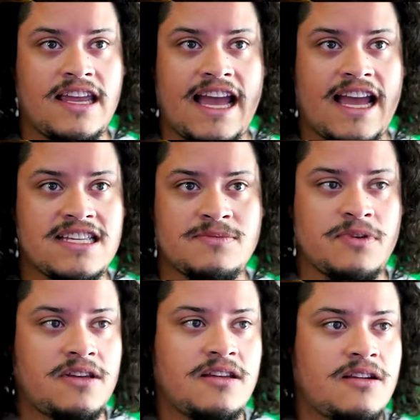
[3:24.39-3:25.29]
gasp,
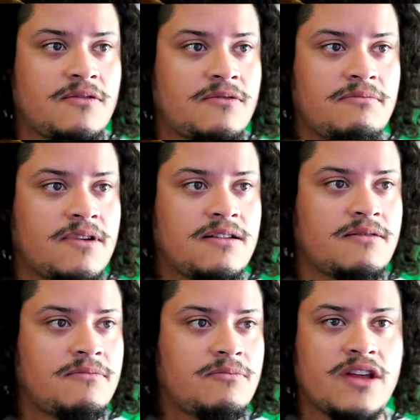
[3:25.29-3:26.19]

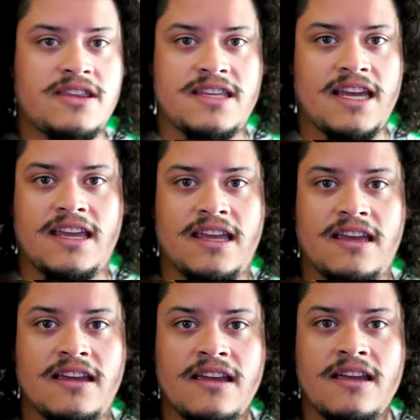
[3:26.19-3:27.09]

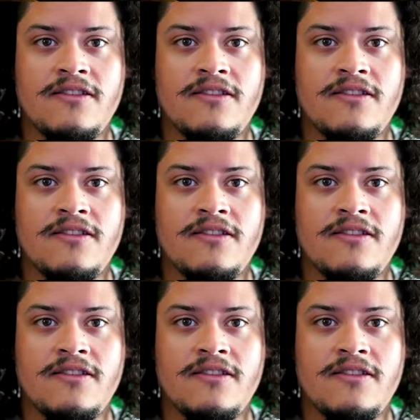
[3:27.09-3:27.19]
breathtaking,